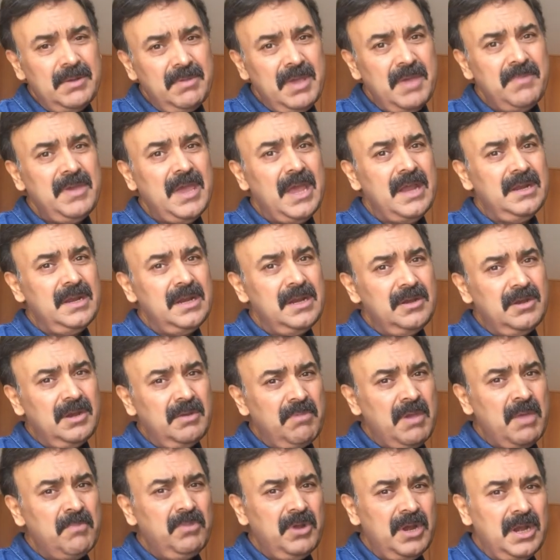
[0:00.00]
maybe I didn't
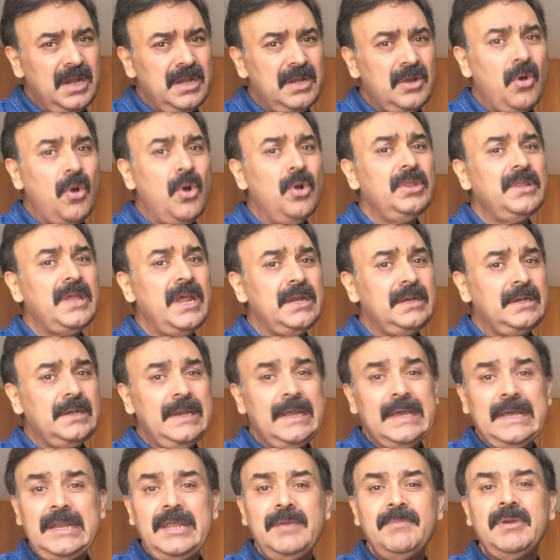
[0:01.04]
remember it all that
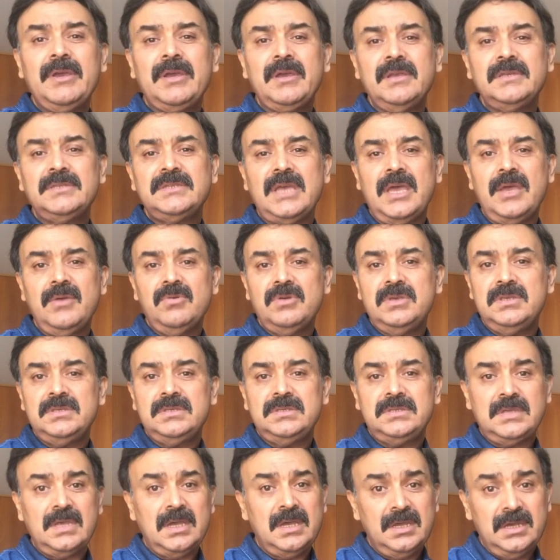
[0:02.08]
clearly because I
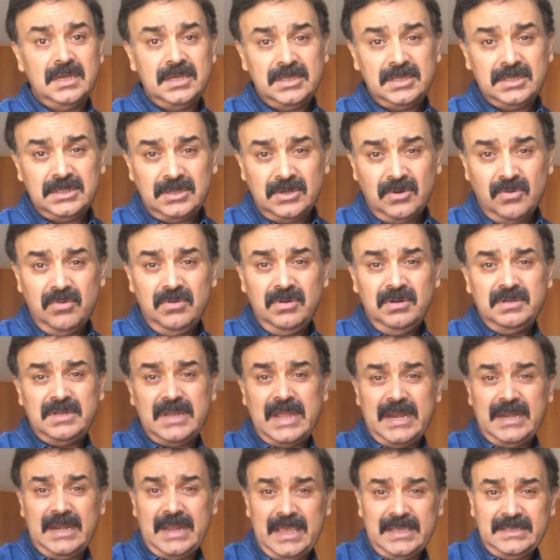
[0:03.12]
was a student
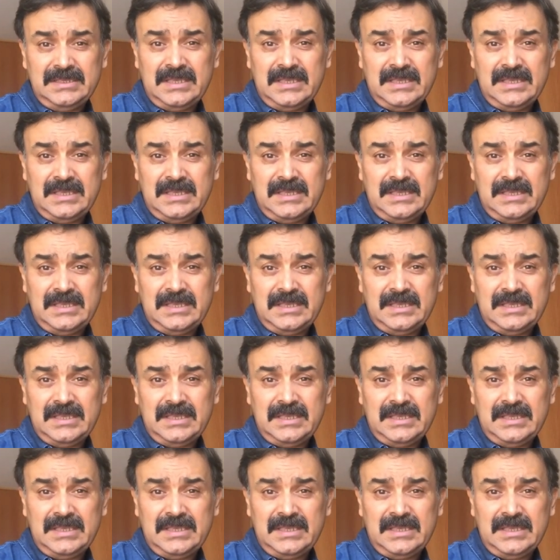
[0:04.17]
at